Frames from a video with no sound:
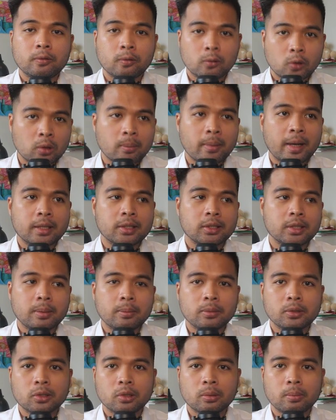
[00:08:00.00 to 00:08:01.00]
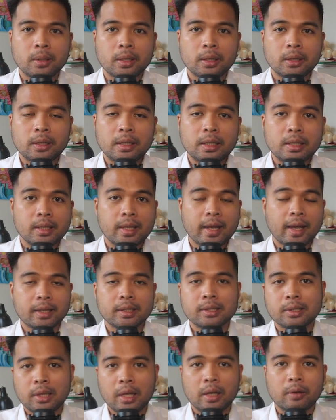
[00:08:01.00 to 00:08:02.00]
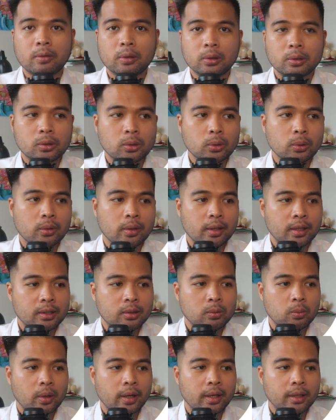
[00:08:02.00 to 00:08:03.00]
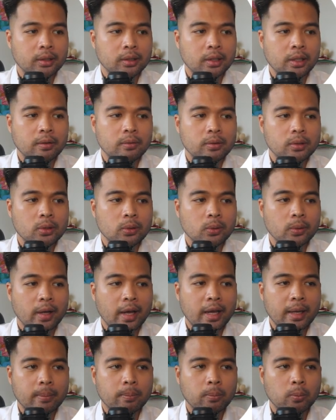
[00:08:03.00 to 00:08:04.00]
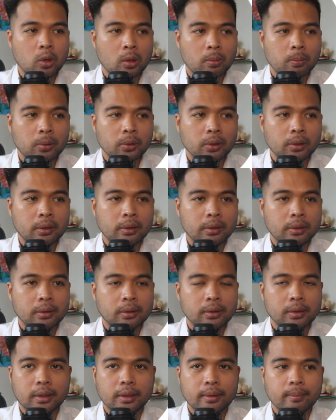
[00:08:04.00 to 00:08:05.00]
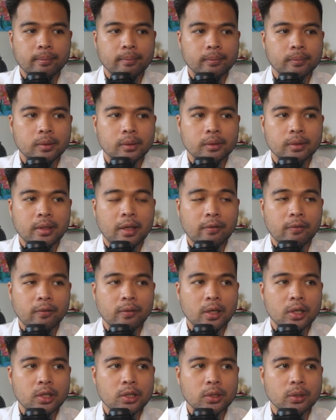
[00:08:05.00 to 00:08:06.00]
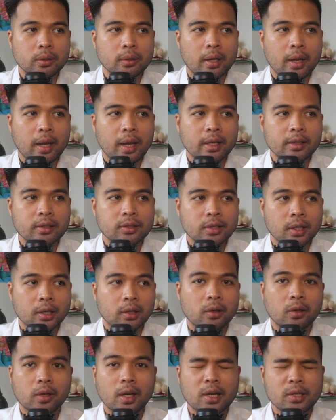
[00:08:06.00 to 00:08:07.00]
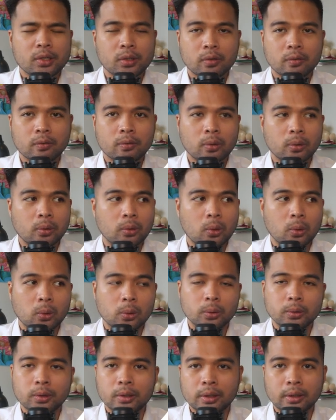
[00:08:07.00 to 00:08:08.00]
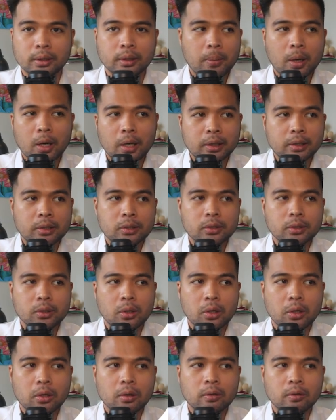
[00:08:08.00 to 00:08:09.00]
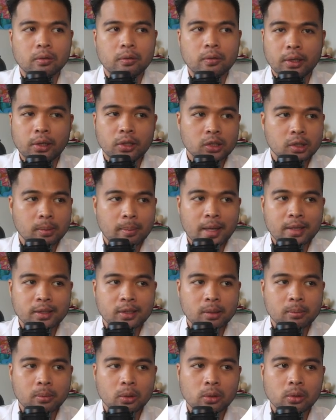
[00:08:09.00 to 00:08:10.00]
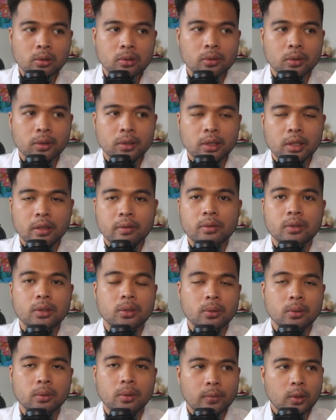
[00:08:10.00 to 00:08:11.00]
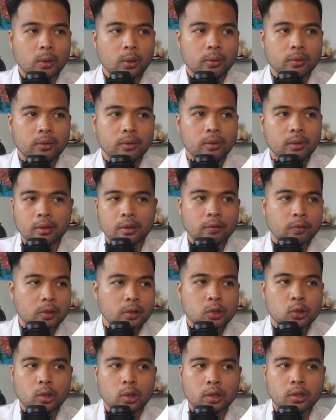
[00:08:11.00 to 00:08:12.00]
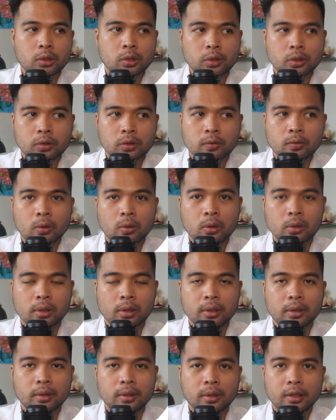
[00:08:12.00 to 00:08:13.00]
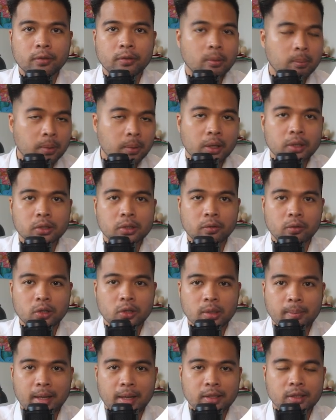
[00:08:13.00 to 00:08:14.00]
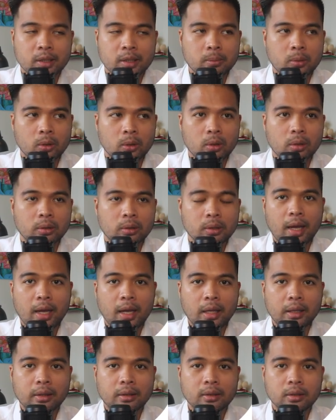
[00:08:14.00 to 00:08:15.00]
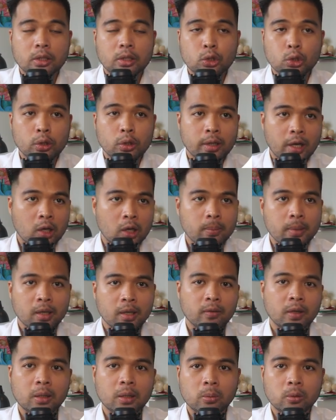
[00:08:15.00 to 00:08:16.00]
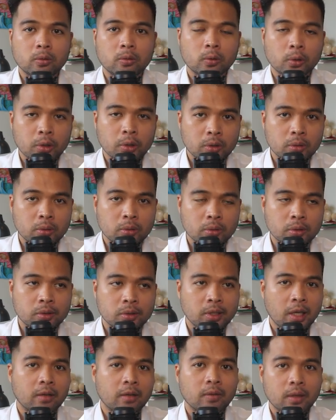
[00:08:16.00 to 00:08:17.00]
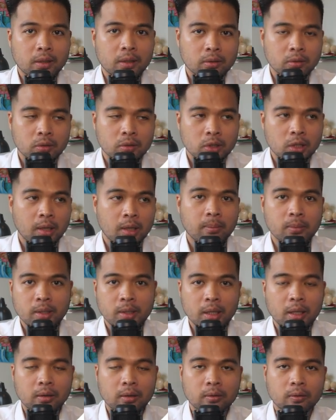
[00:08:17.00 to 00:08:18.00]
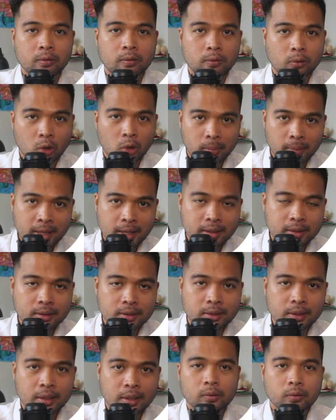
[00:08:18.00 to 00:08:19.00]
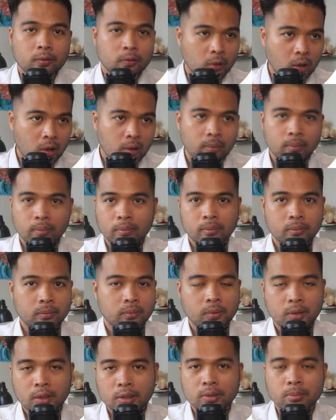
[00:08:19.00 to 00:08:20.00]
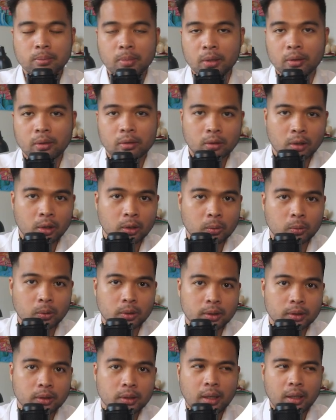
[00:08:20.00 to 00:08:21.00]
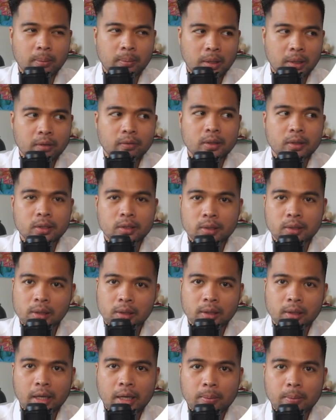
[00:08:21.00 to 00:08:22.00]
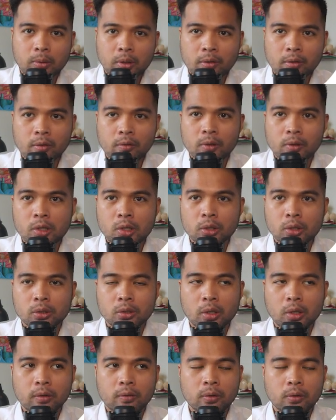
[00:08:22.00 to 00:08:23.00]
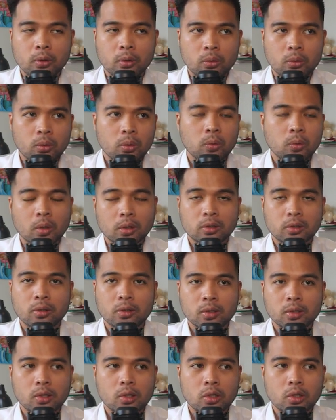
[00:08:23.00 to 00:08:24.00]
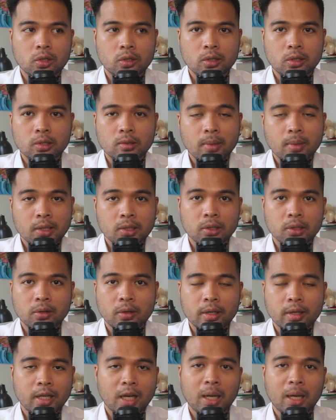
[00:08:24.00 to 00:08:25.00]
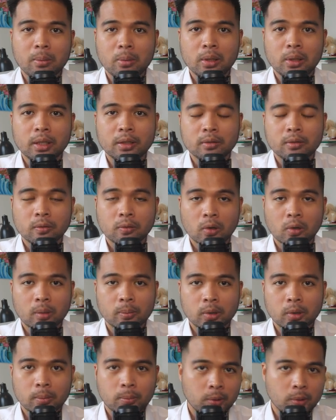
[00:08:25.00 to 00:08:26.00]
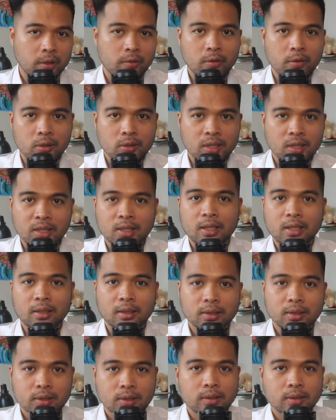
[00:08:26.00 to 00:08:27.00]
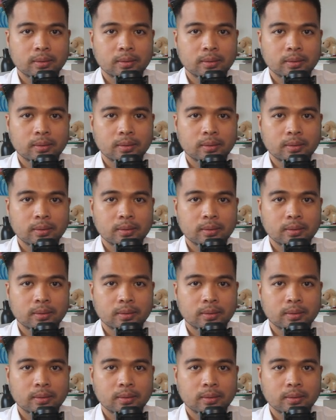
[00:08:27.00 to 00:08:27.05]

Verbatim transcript: format seems to be the next level to this, where it gives you a proper definition and segregation for all the parts of your semantic model so it gives you you know different structures for different parts of your semantic model and it should now be available for you to save into tmdl formats from this month onward i believe it's still a preview feature so if you do want to use it you just need to make sure you enable it from the preview settings